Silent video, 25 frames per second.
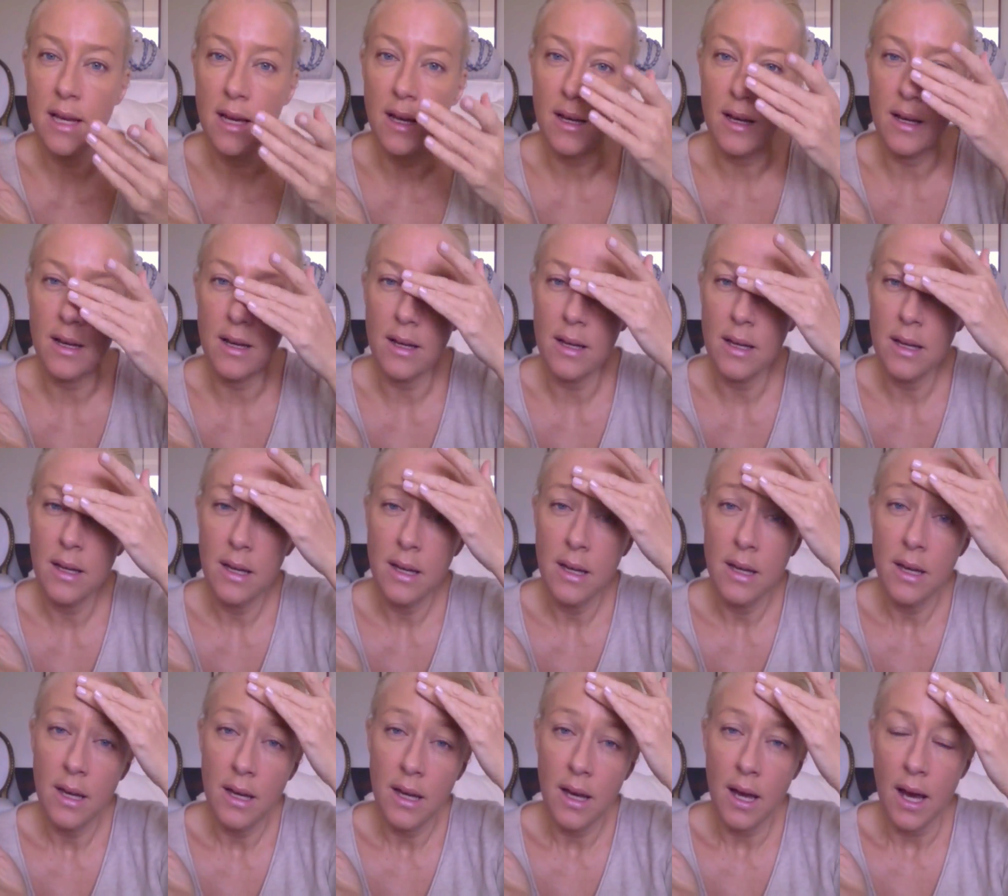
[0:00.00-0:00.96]
I
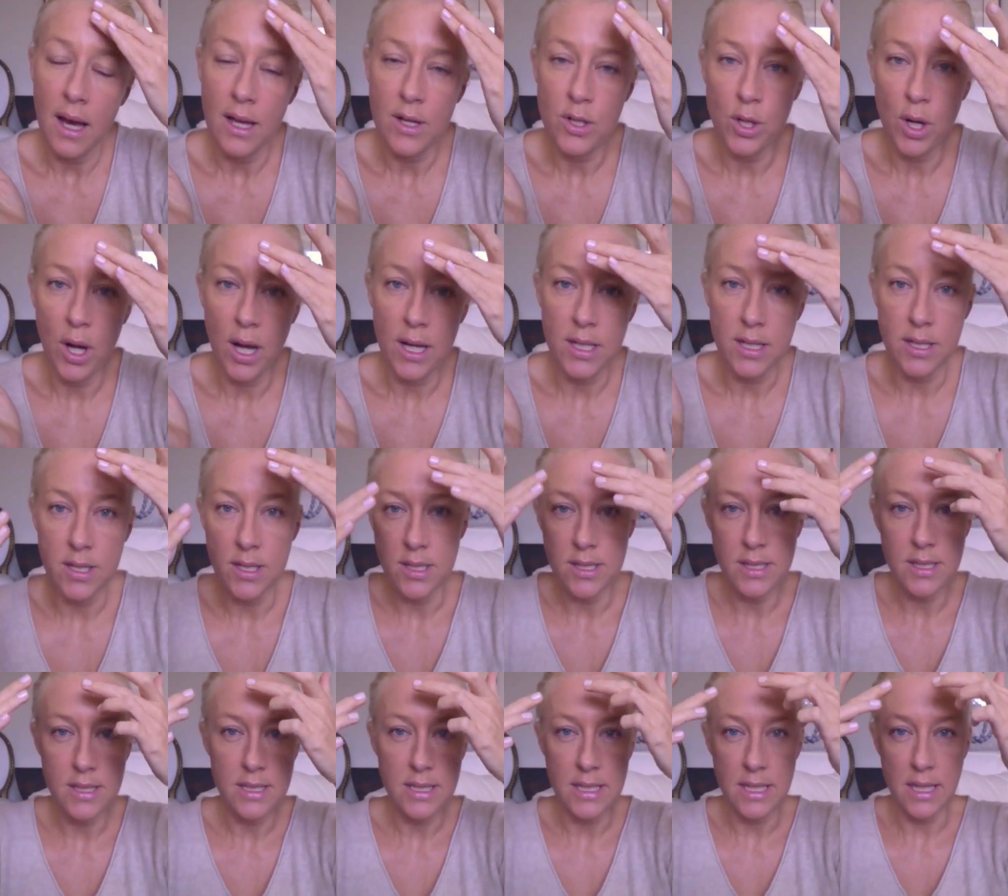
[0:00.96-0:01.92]
try to
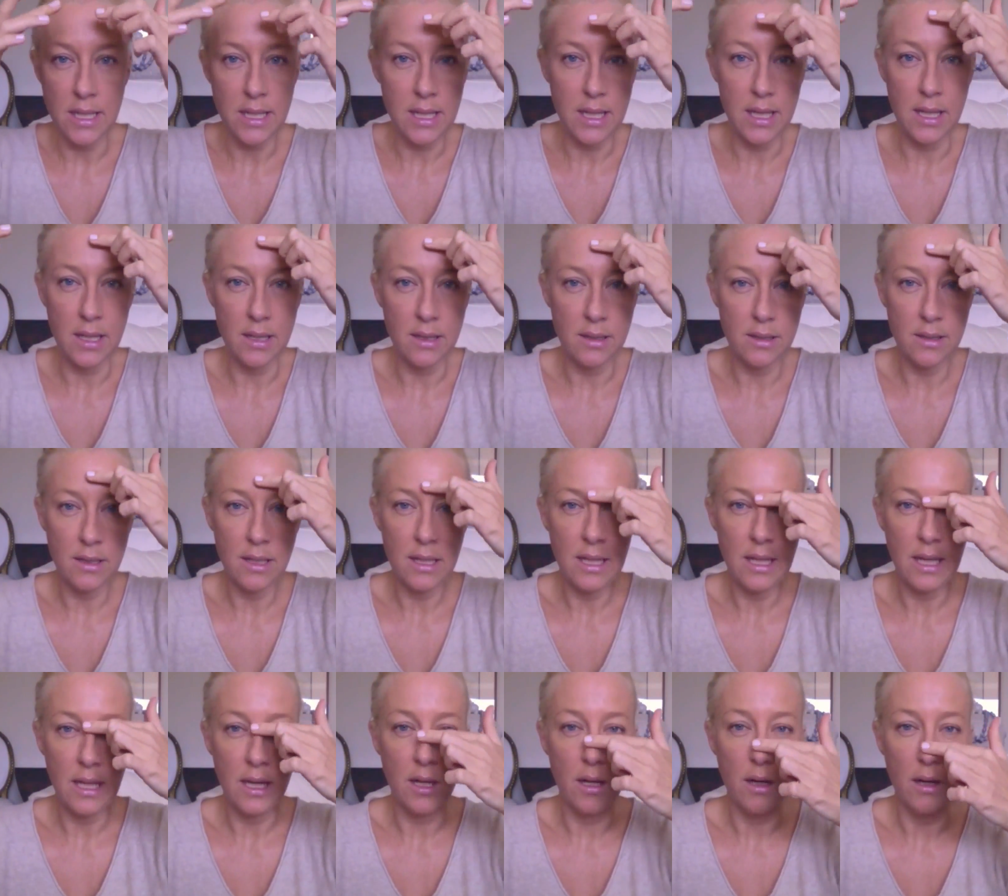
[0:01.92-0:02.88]
just stick it
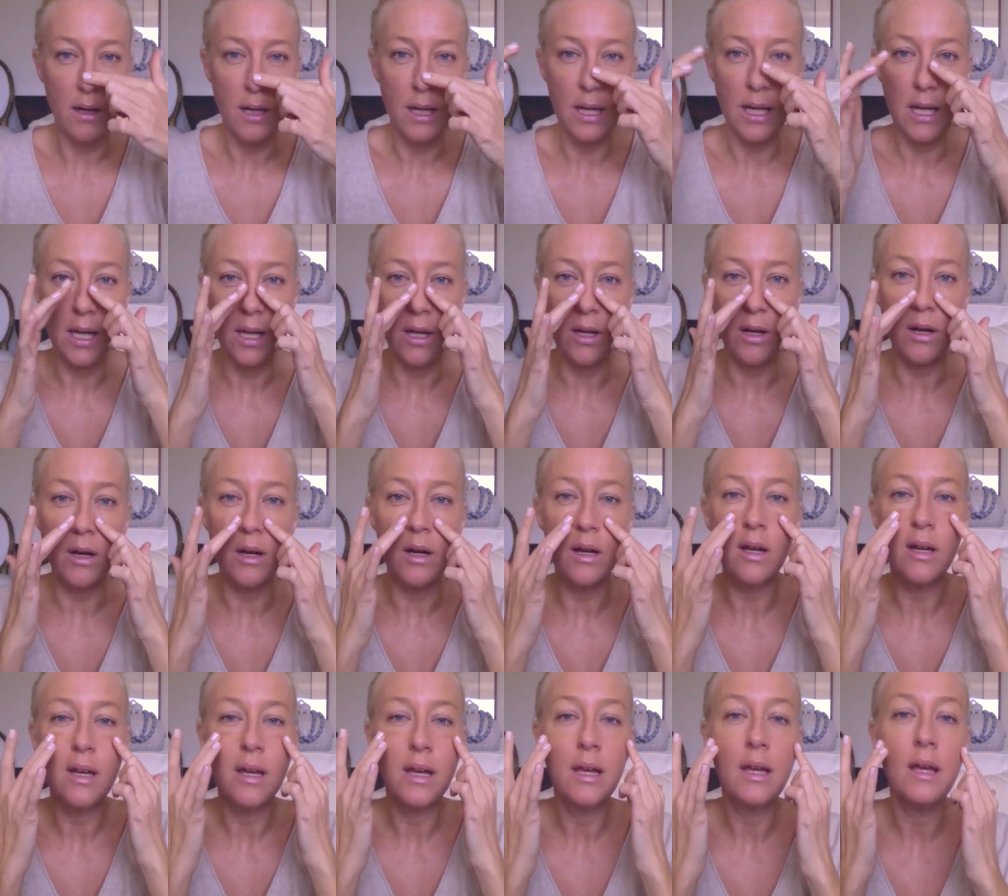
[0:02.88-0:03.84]
here, here,
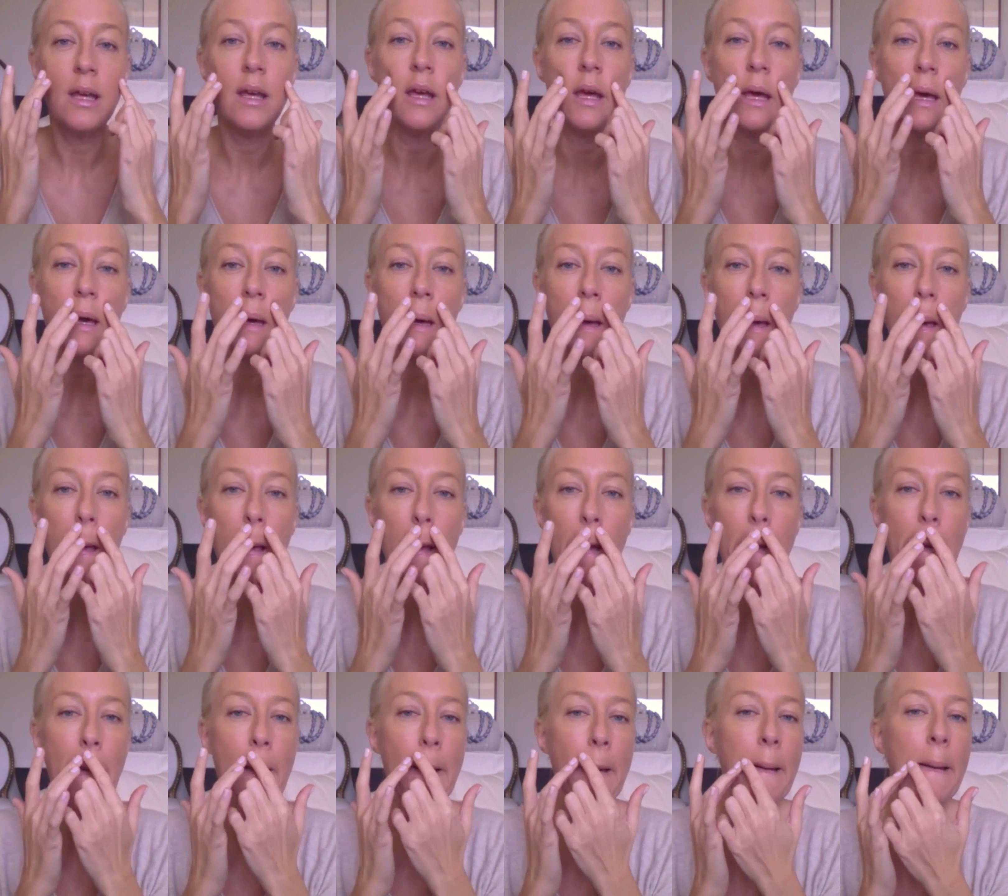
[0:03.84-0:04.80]
here,
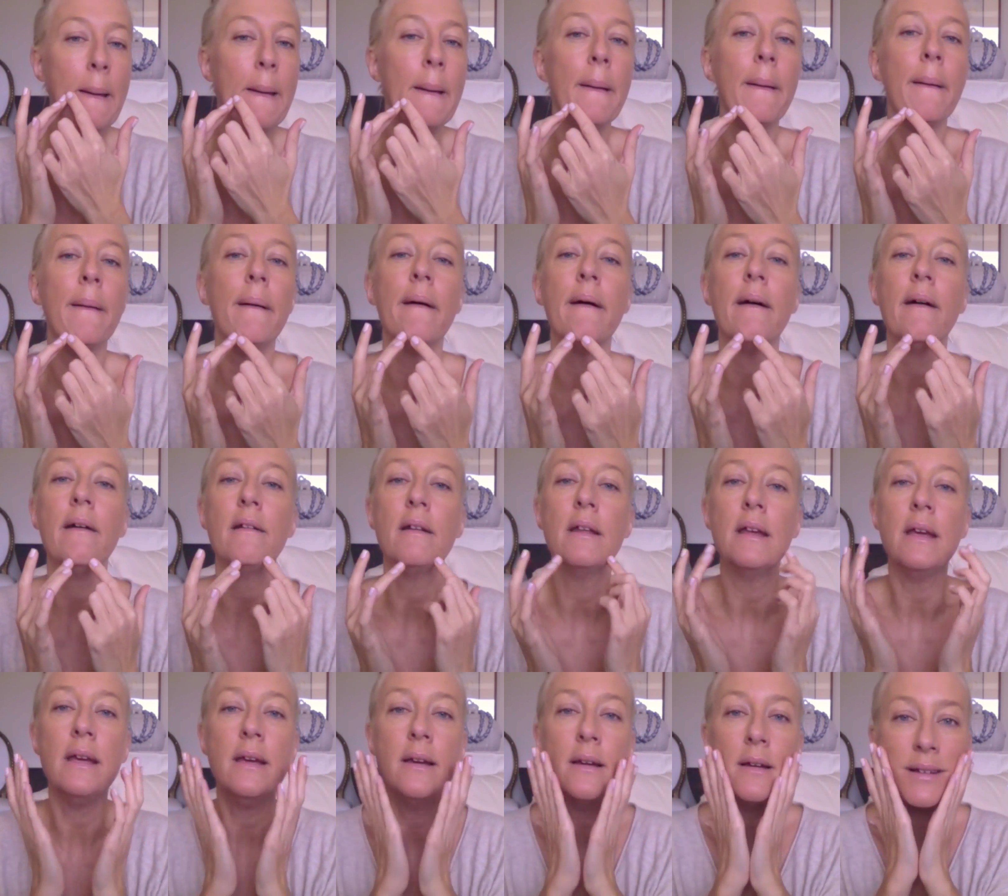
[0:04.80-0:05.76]
and
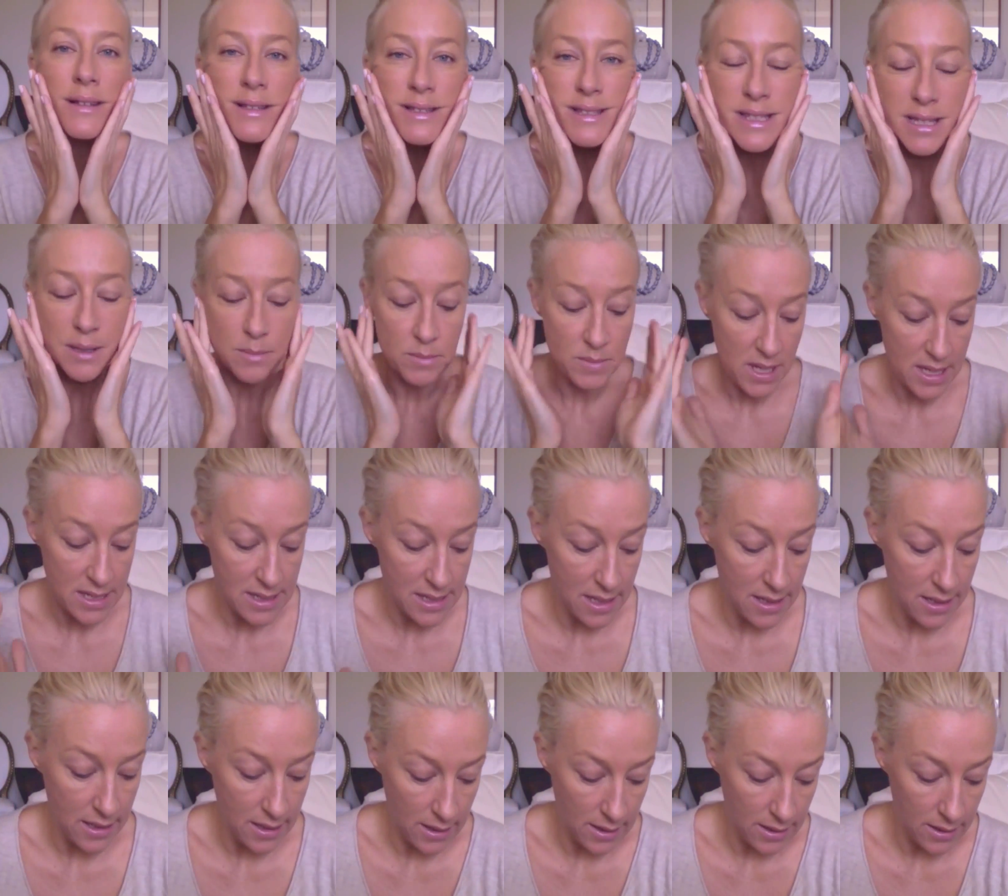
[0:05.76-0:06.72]
here. Some days
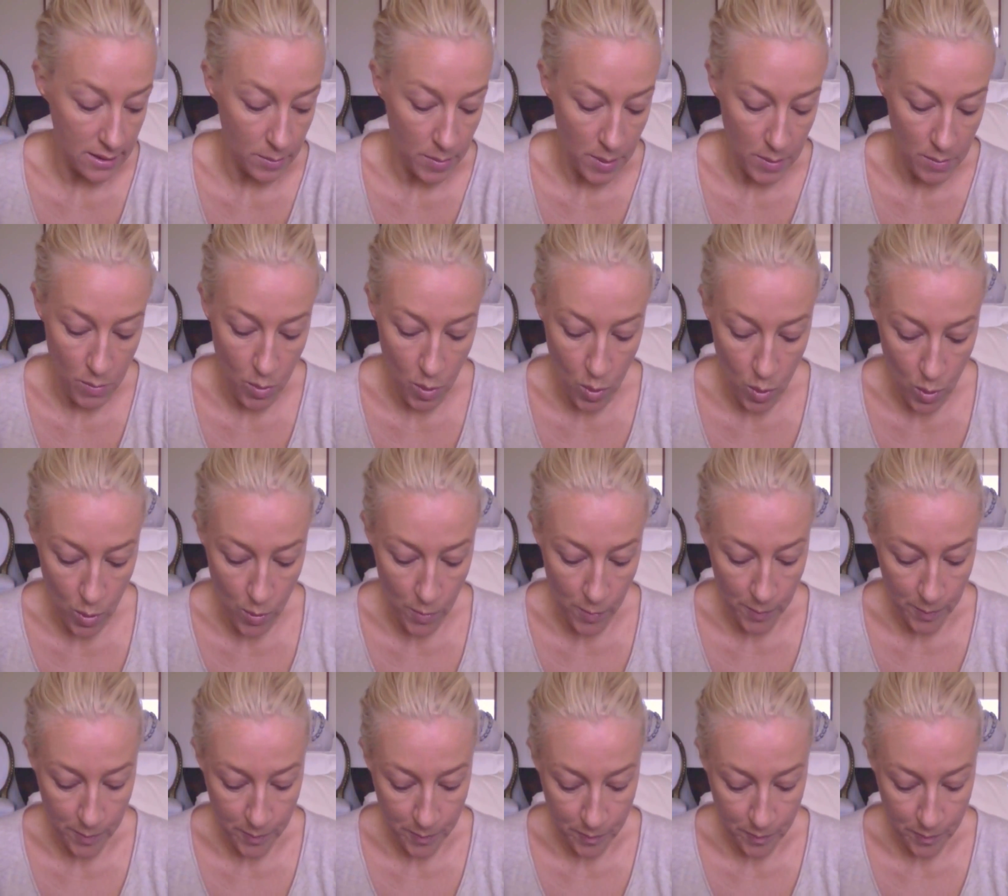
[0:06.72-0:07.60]
I need a little bit more.